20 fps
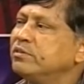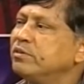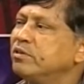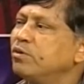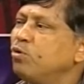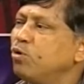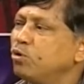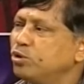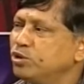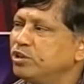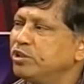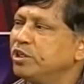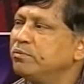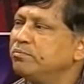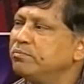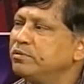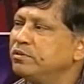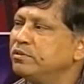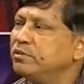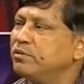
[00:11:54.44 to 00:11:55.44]
course
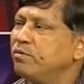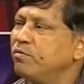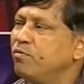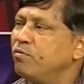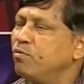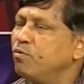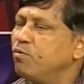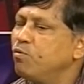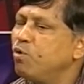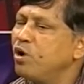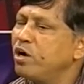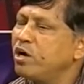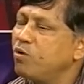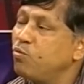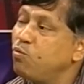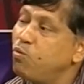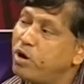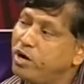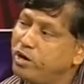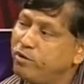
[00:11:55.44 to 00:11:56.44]
teams
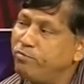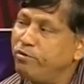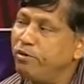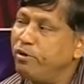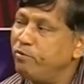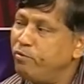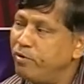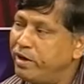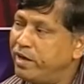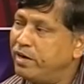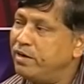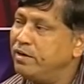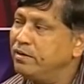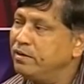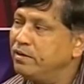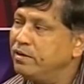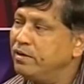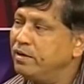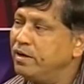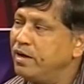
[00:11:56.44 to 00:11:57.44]
work wonderfully well,
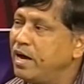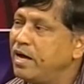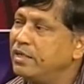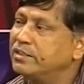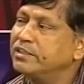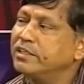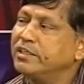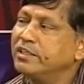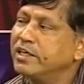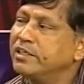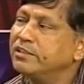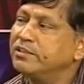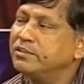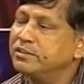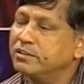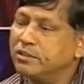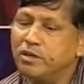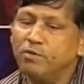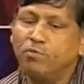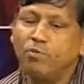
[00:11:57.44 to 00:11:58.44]
as it has
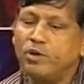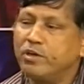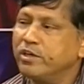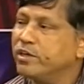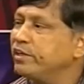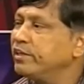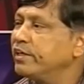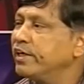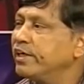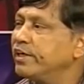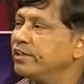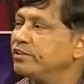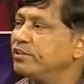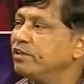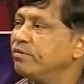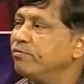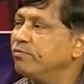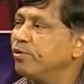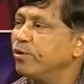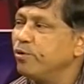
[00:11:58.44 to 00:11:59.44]
worked in the case
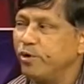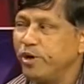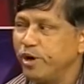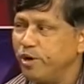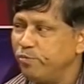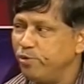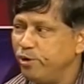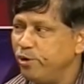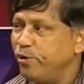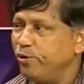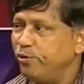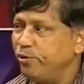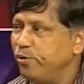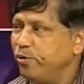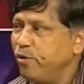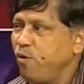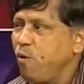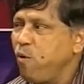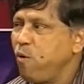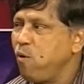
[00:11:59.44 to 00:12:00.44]
of UKOU.
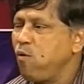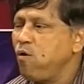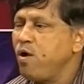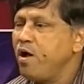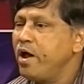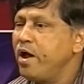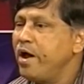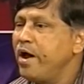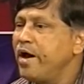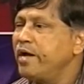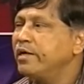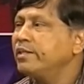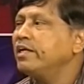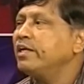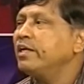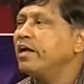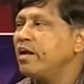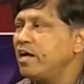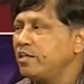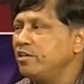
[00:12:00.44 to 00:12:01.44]
And
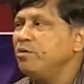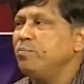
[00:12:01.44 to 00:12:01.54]
there are other